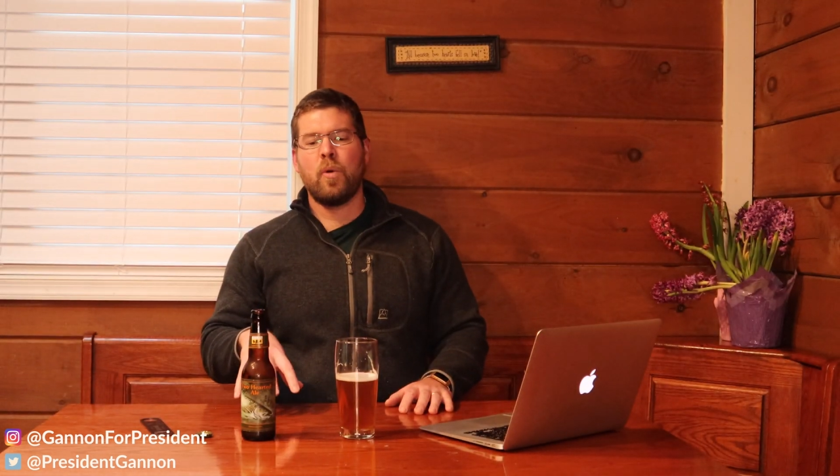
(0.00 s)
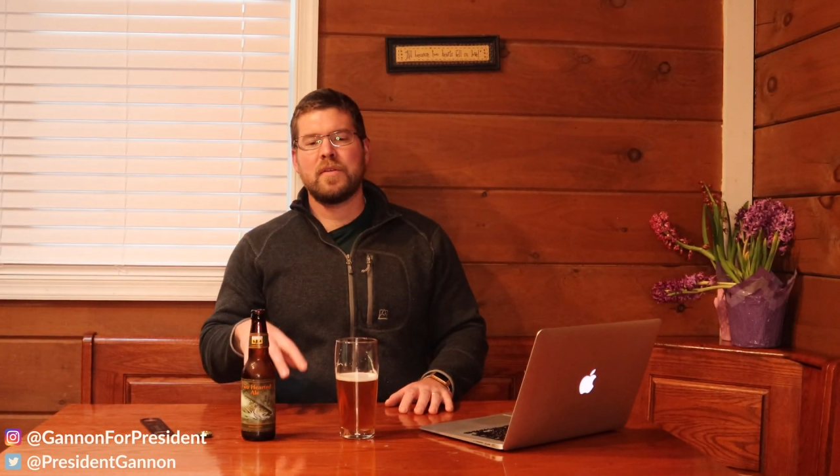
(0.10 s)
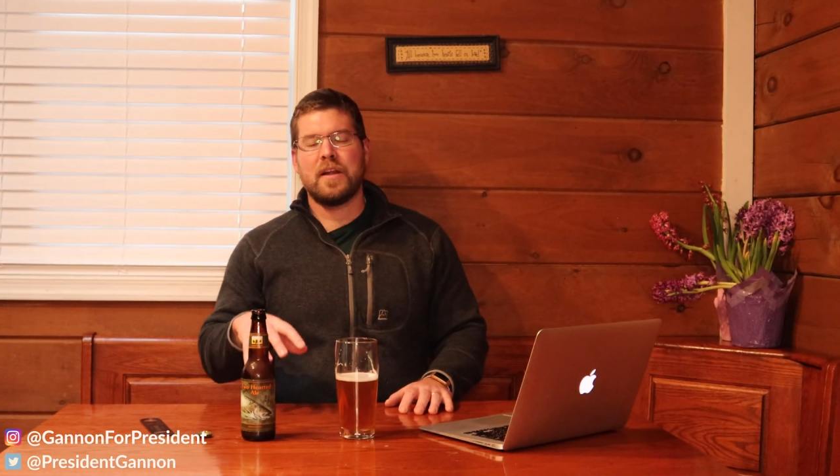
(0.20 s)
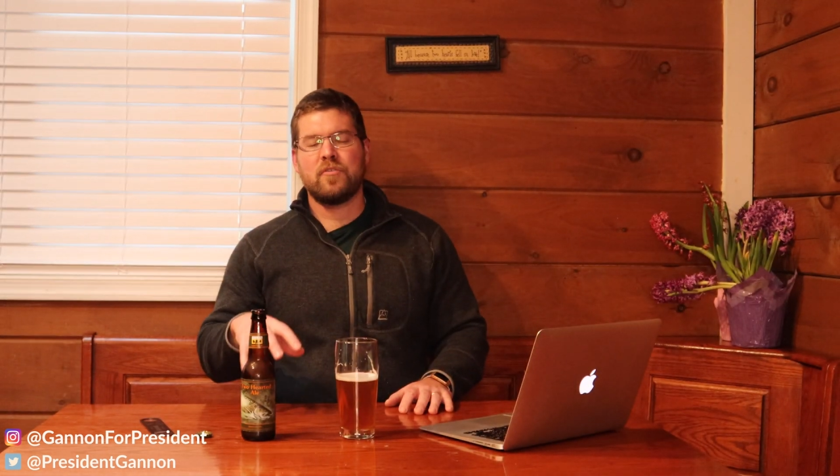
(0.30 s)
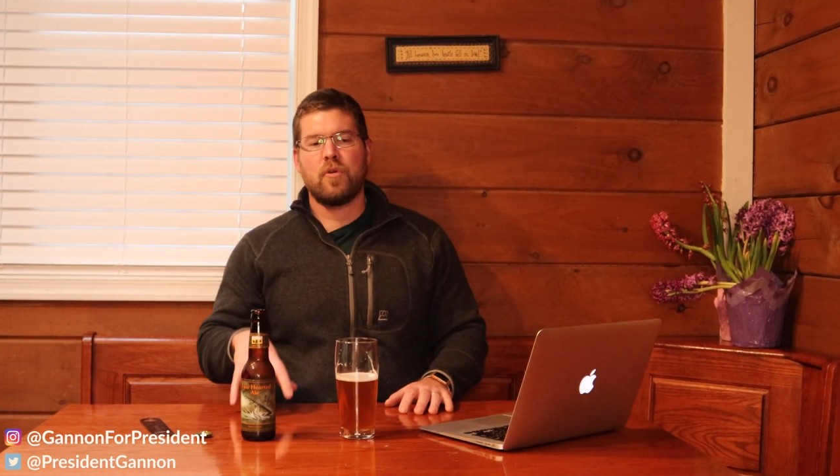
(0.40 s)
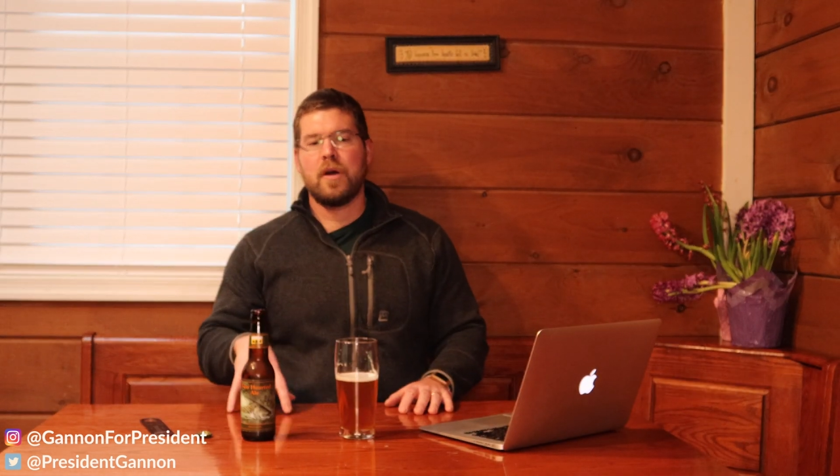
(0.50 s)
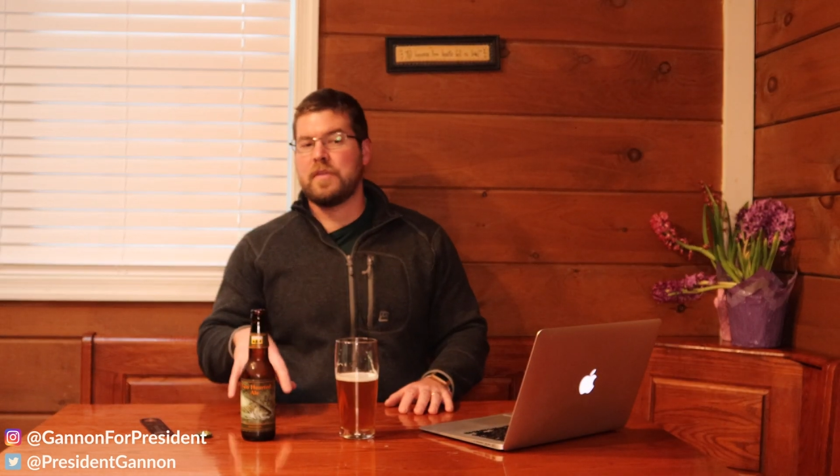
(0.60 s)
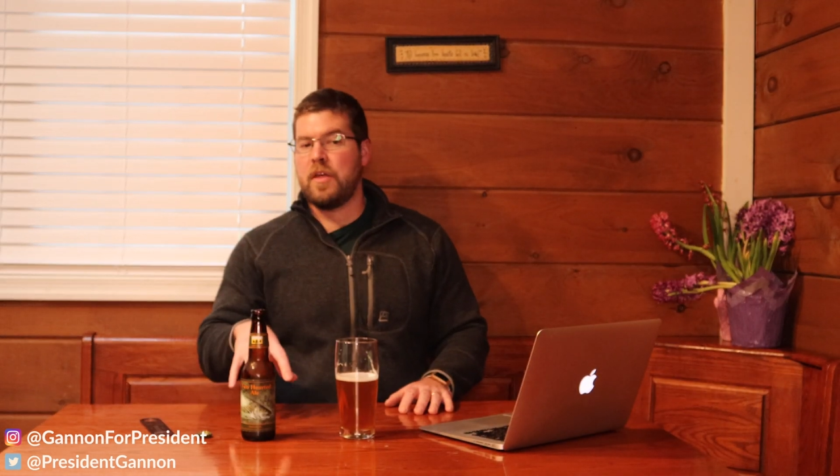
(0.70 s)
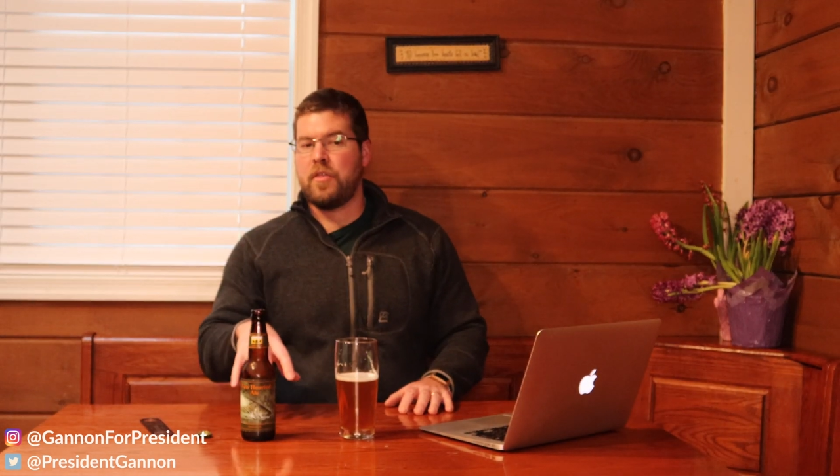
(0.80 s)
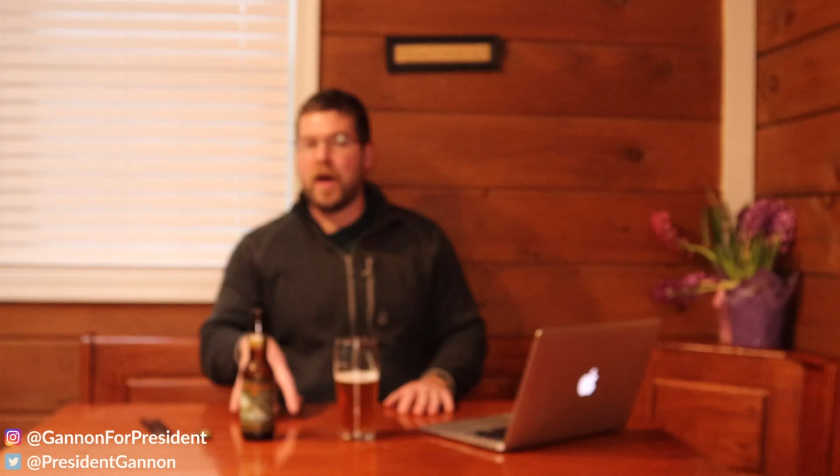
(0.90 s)
wasn't as strong
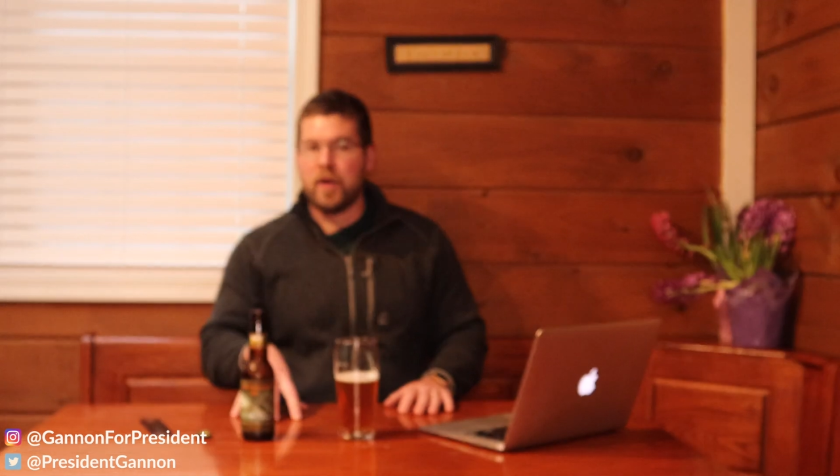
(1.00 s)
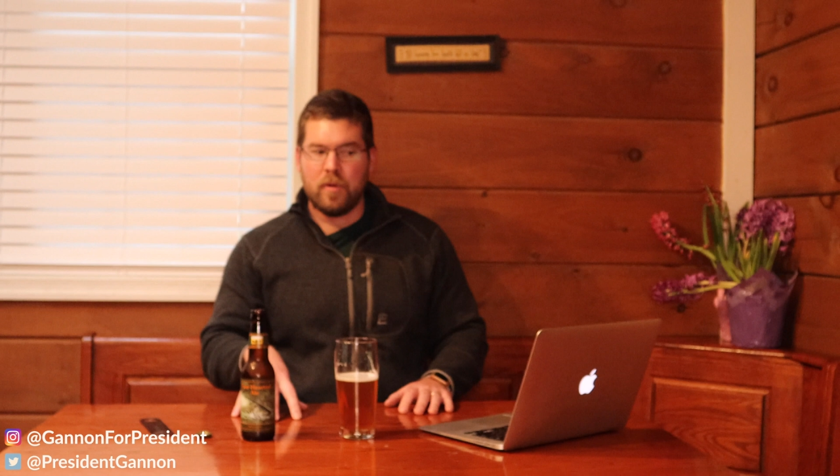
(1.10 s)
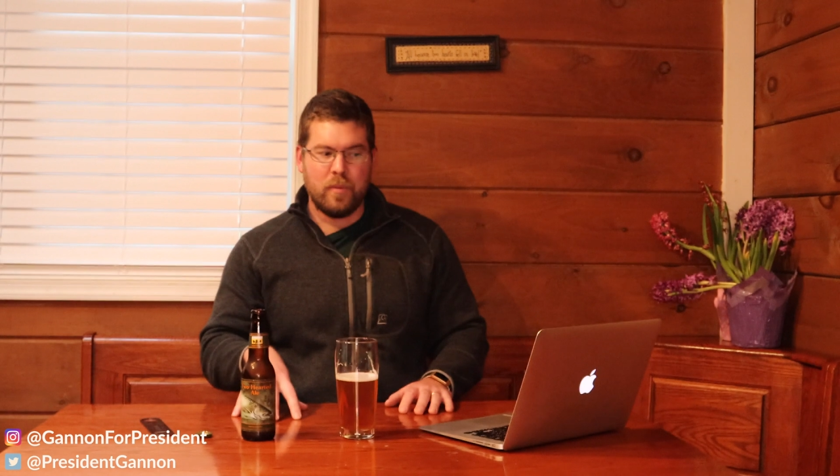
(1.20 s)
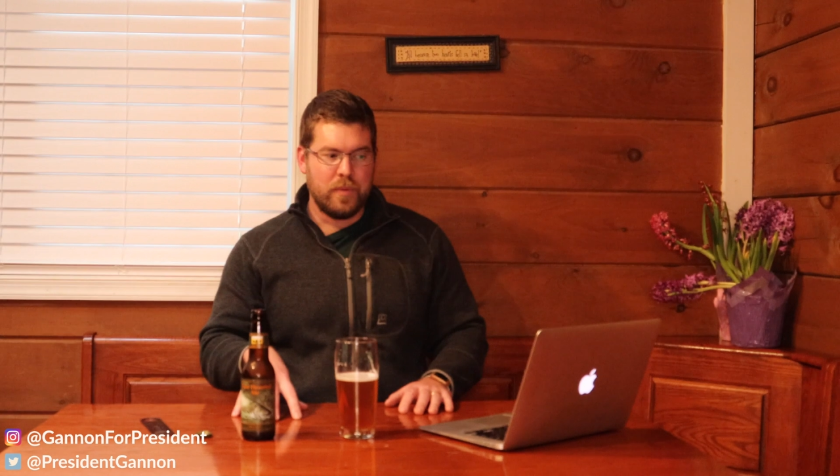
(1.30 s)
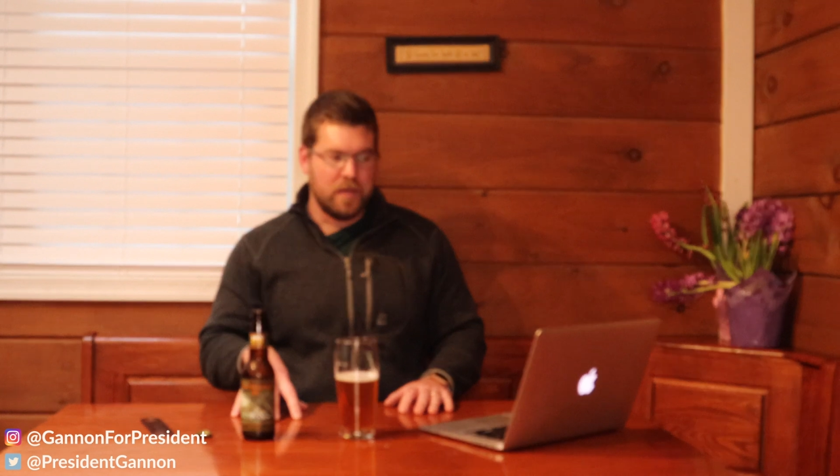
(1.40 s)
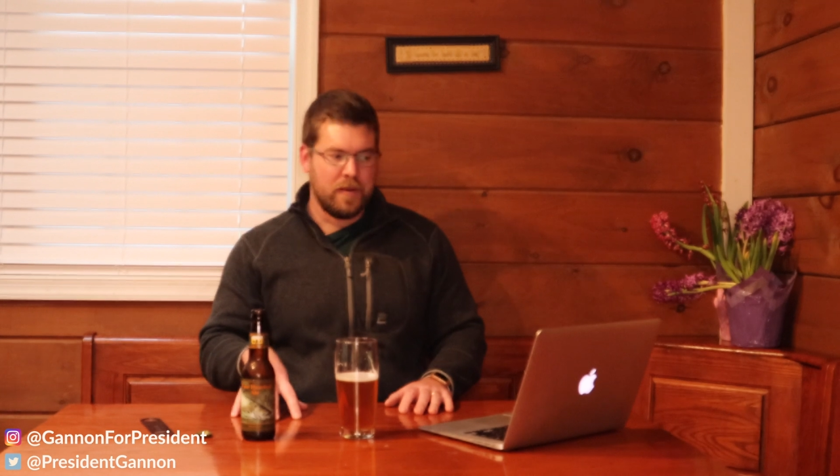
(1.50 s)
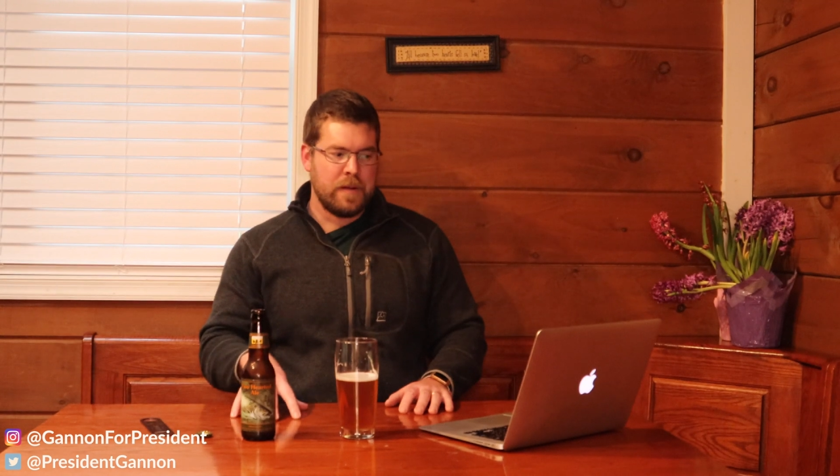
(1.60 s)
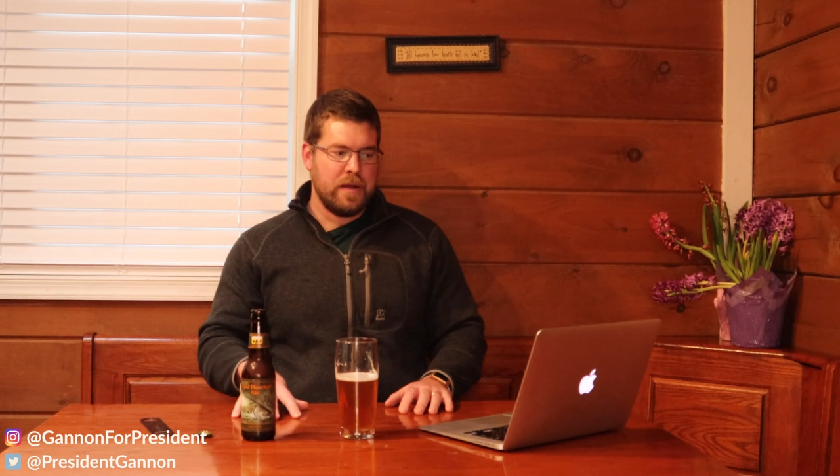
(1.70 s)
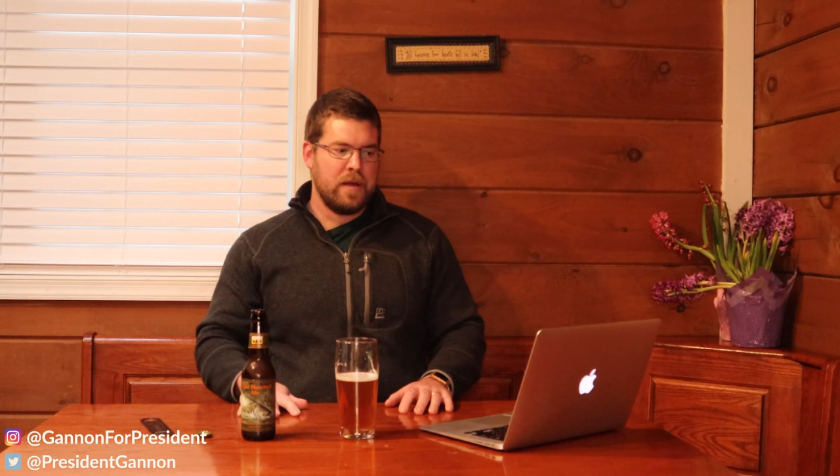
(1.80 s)
as I thought it would be,